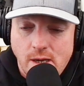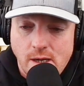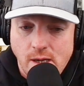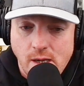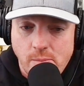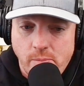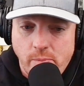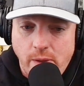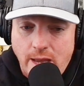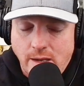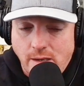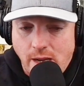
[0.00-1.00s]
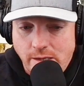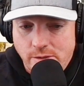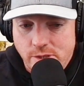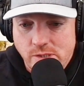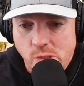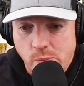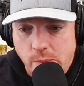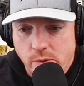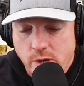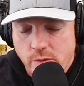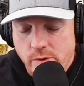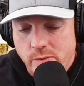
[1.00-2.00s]
and just so
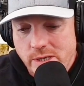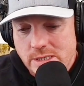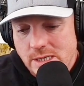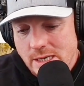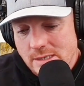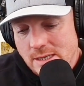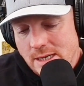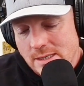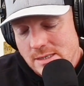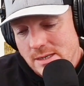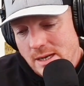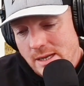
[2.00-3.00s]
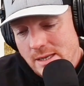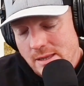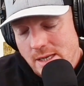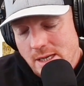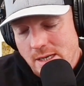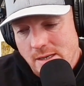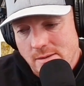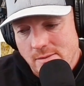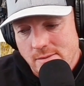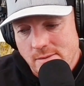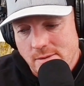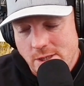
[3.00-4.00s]
people know, the 3.6 that's in the
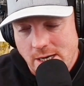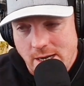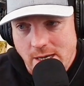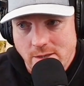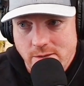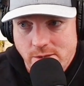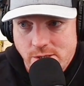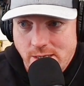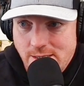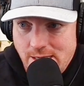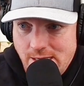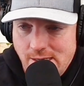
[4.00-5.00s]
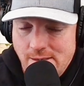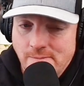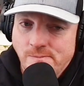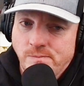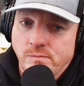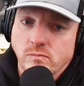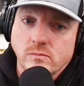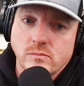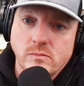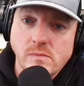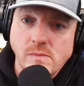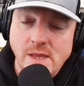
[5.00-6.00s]
JL and the JT
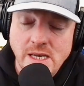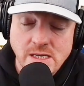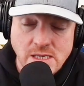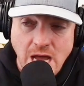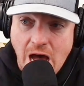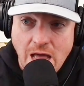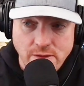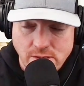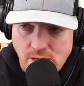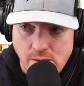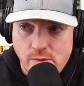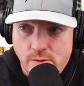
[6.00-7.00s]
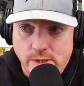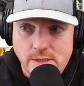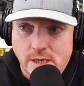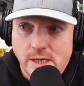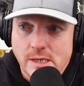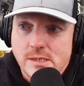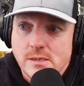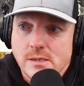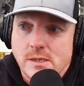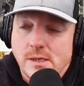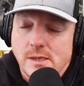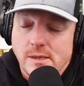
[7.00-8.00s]
is not the same 3.6
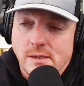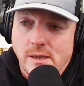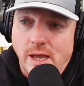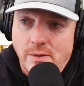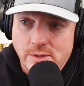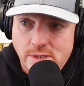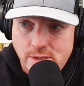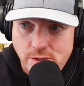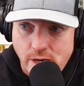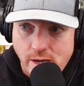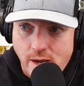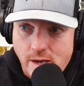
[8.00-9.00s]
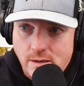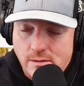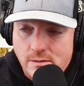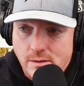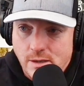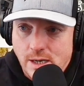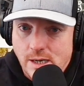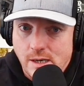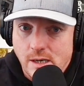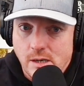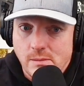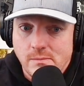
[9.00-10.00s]
that was in the JK,
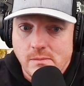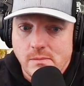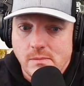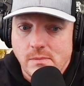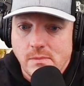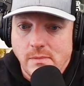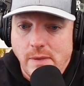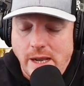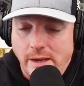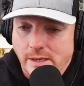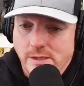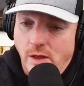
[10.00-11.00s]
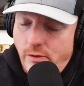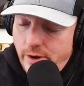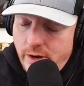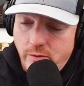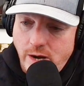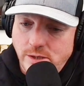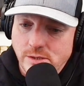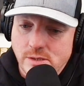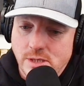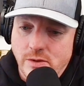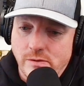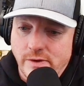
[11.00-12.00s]
and its other
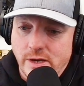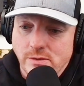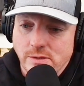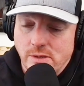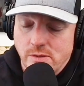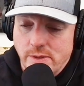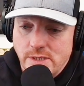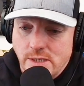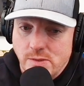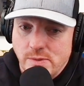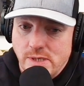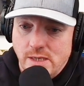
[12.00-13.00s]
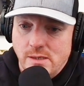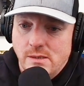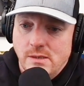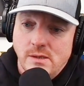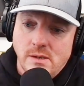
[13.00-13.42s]
iterations and other vehicles that the 3.6 was in.